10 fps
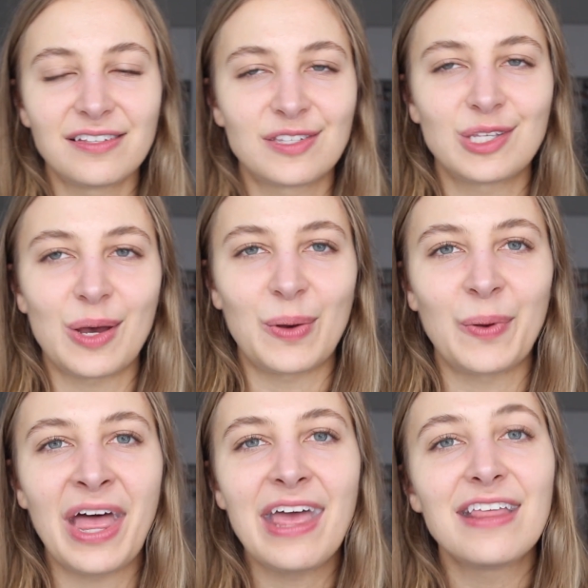
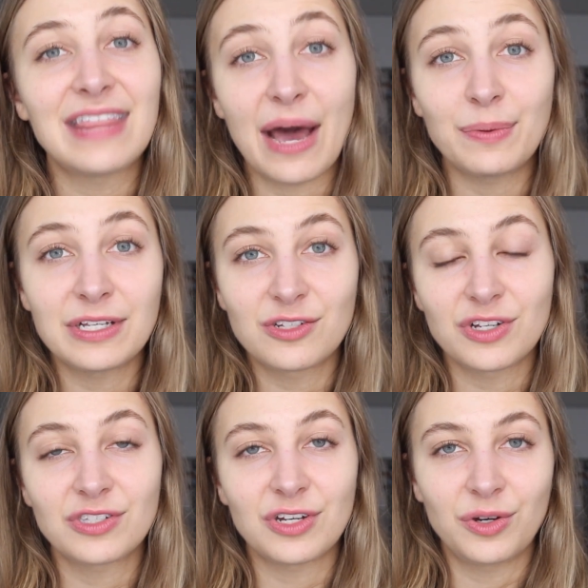So that was
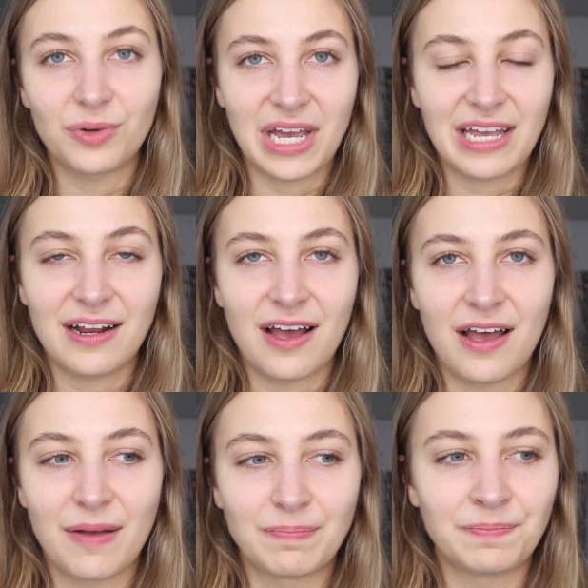just a great,
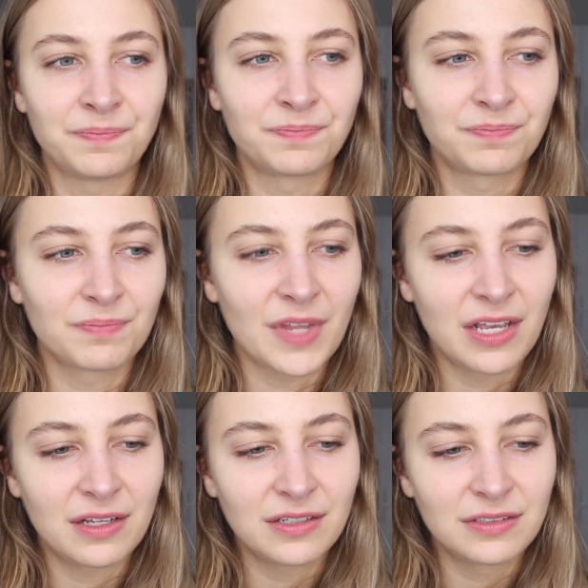that
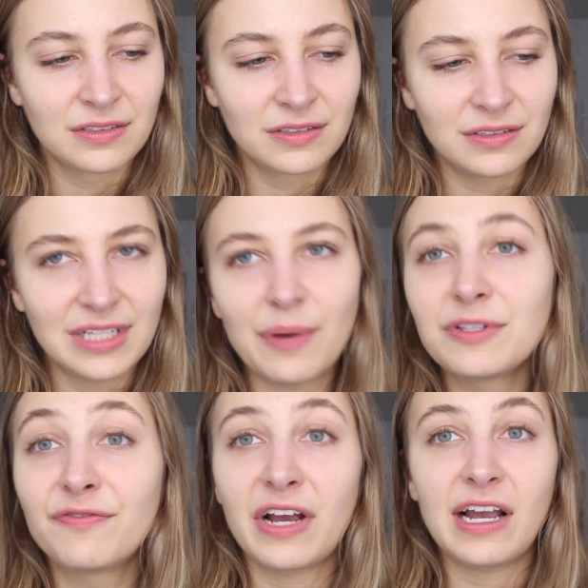
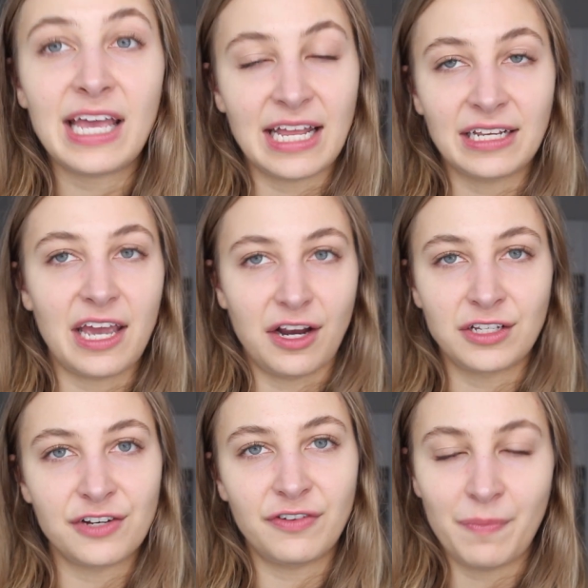was very in
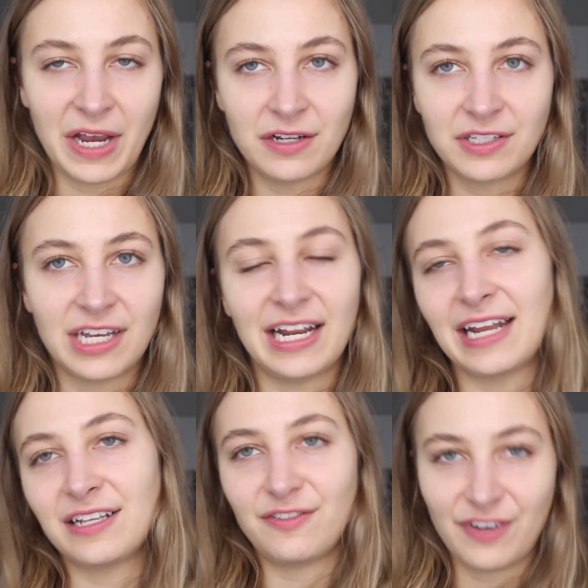character for Barristan,
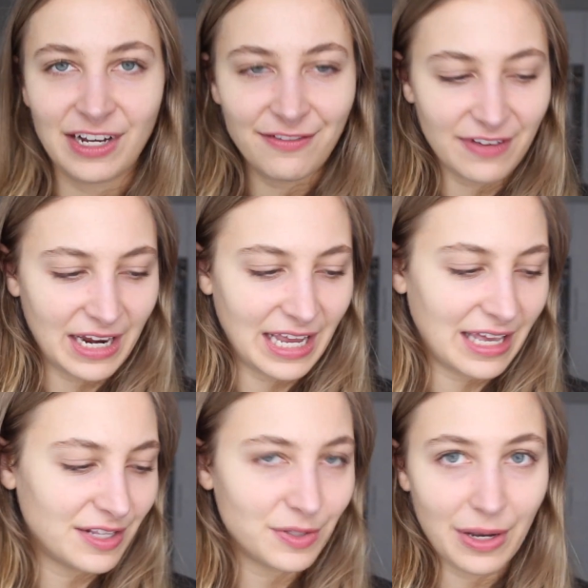and it's very
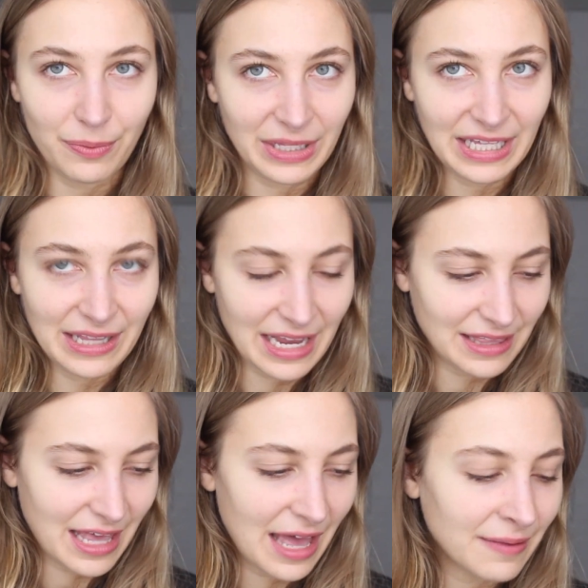fitting, and so I really
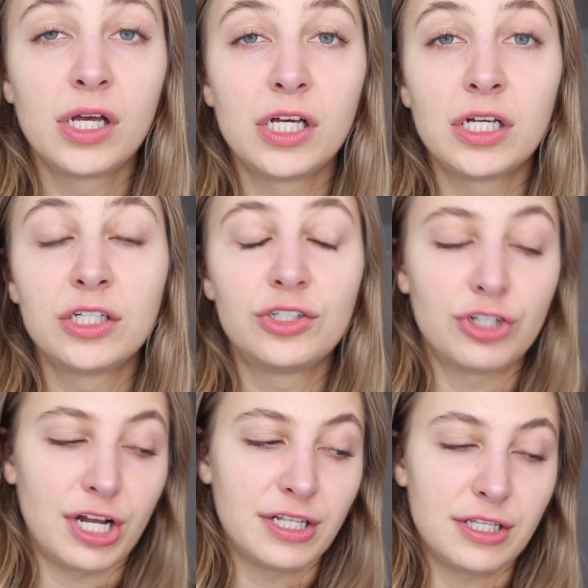liked that.
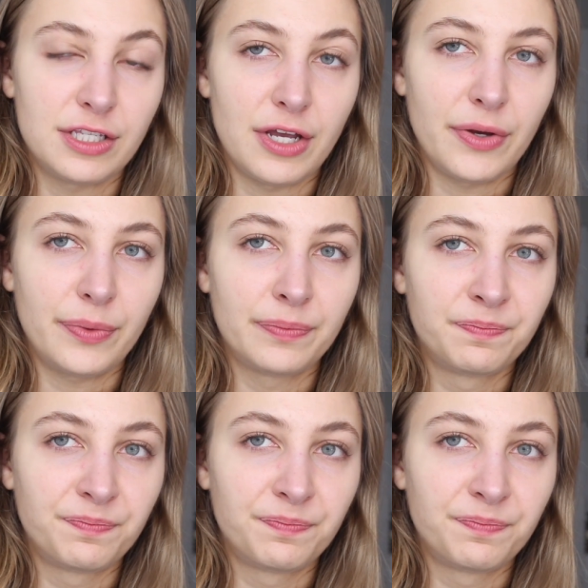Jon Snow.